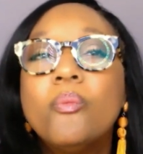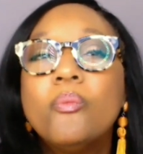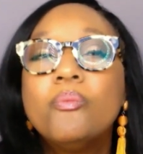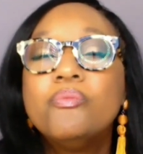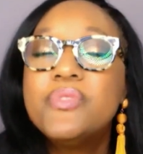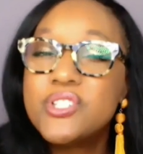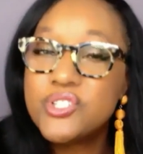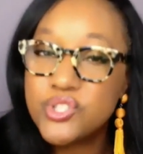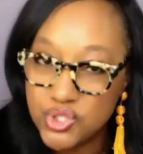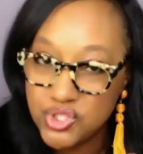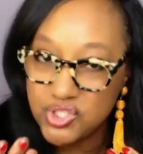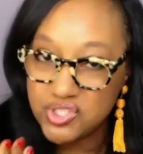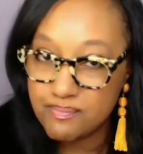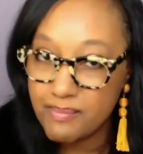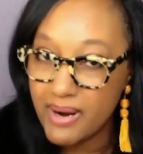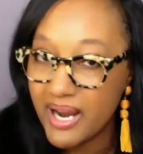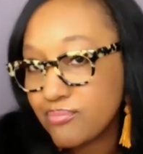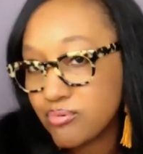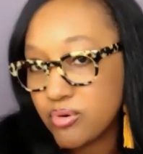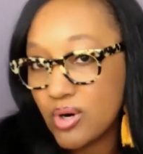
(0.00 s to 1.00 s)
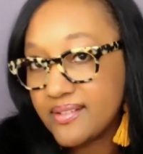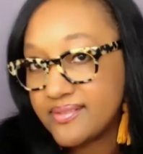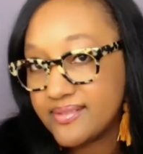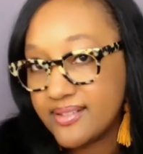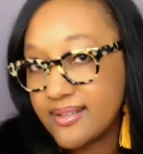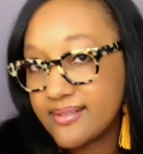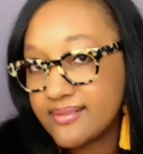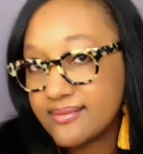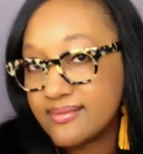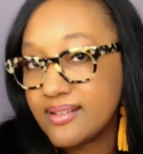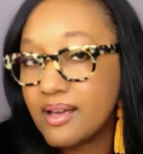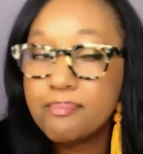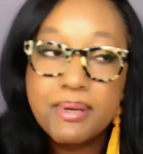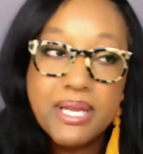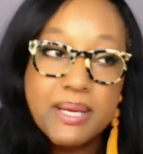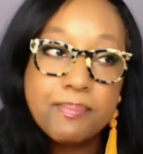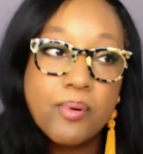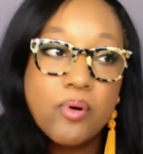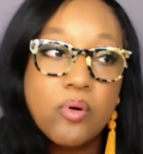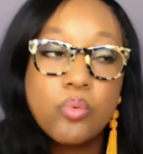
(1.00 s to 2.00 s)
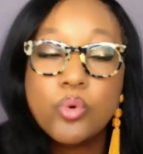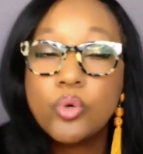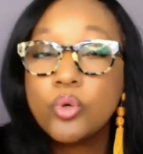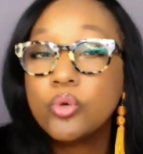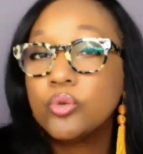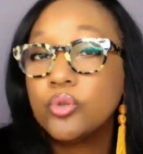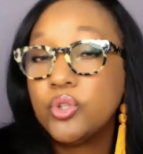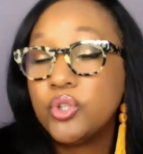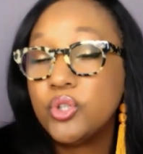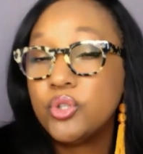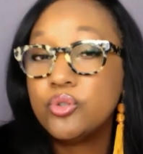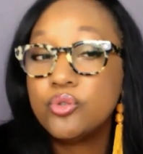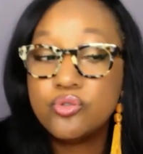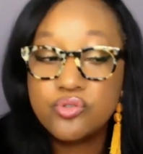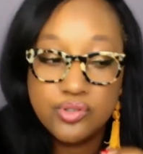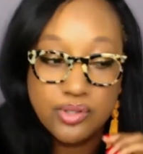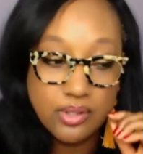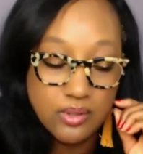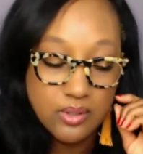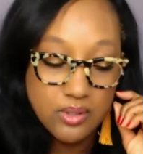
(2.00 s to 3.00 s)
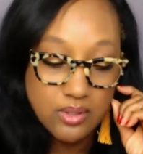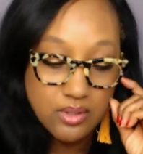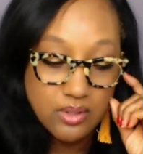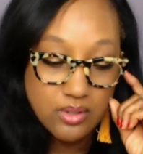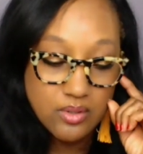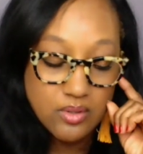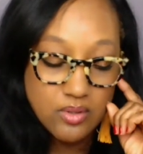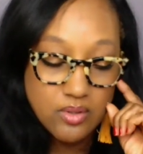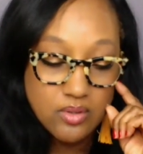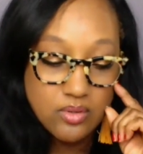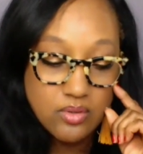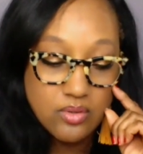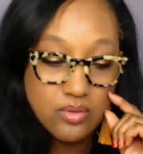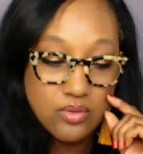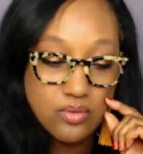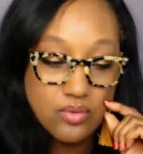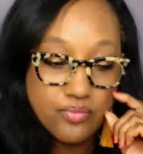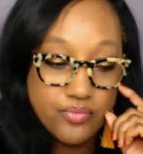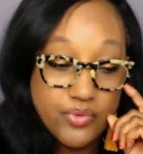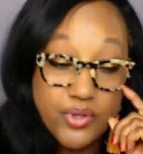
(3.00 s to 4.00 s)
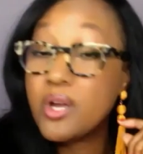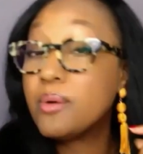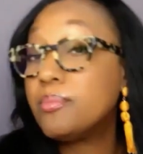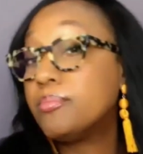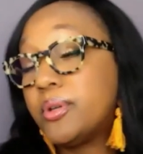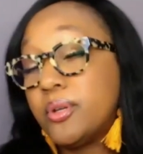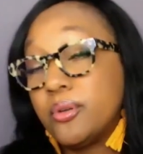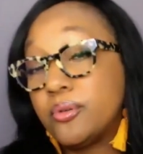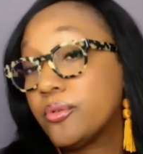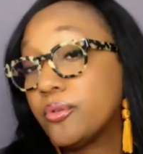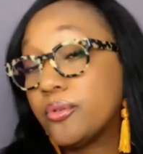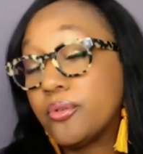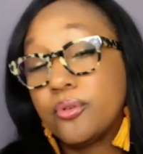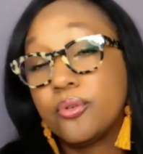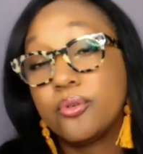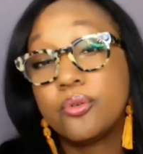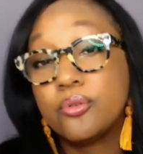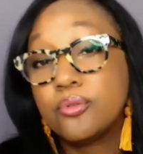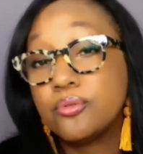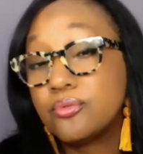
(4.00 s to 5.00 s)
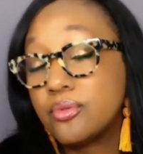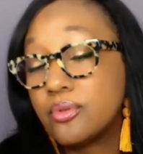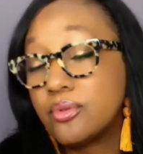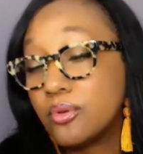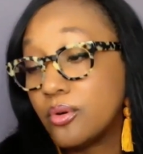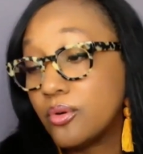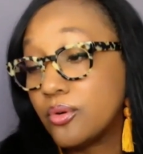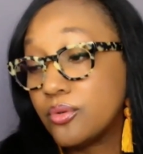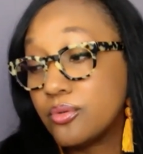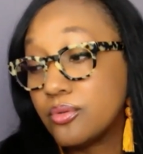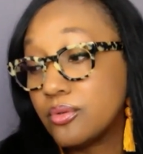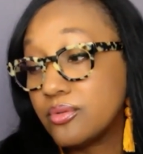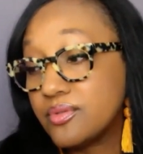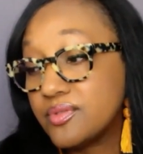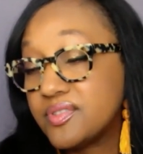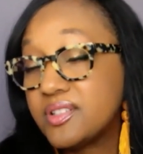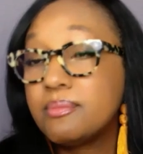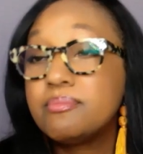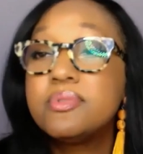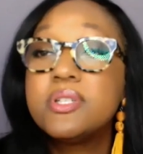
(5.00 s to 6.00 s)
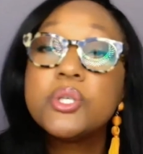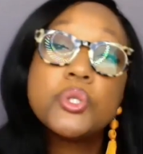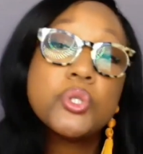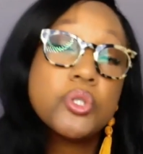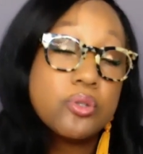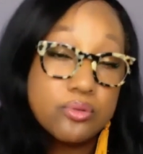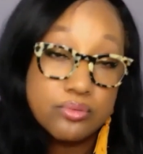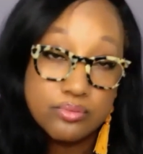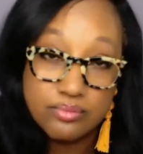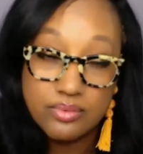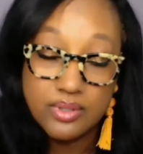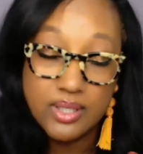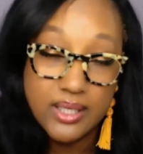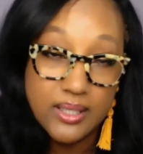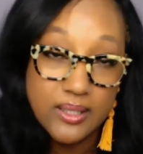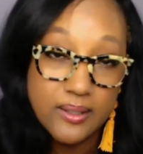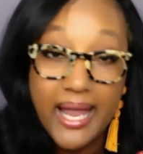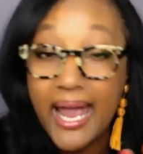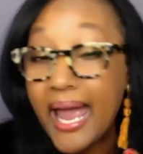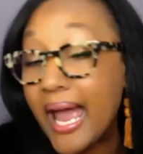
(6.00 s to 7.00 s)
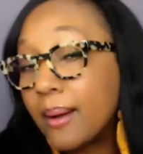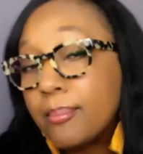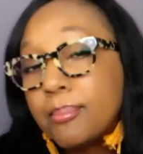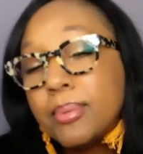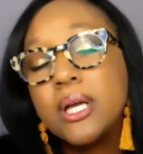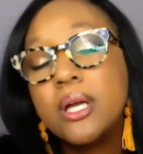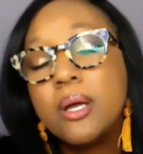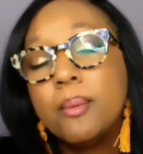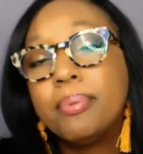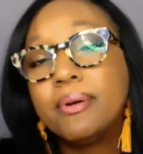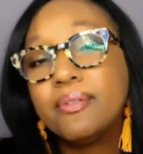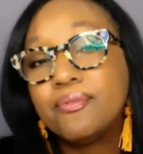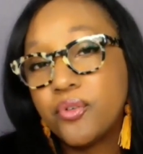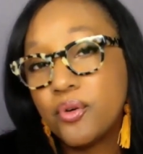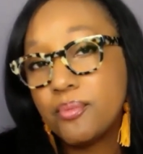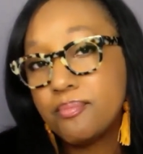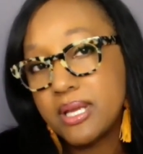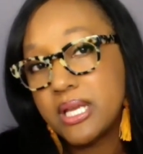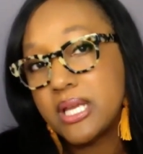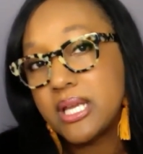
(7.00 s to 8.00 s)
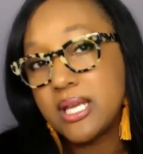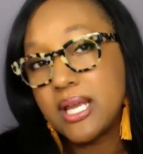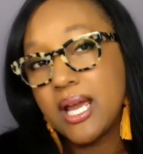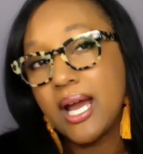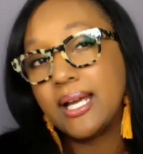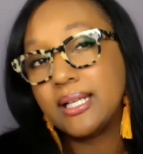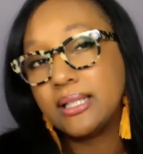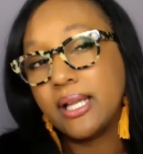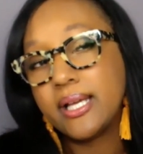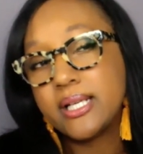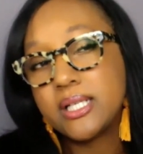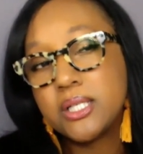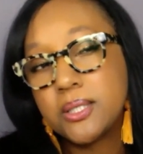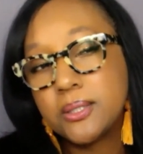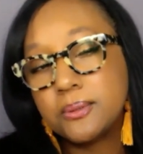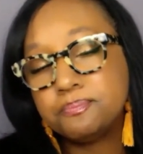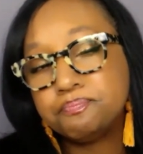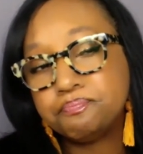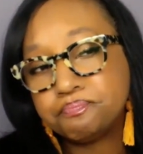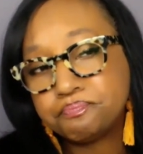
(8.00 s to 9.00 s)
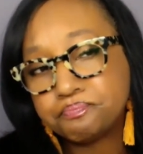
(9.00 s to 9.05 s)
This is just my process. Some people will use the computer or some digital app, but for me, I like to,